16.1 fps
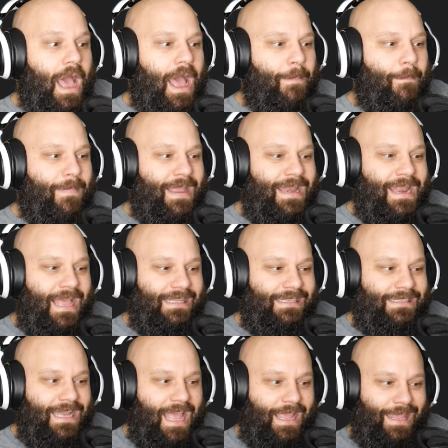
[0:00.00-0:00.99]
a midnight
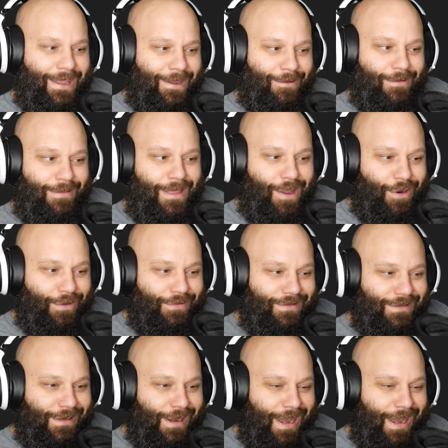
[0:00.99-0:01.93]
snack here or there isn't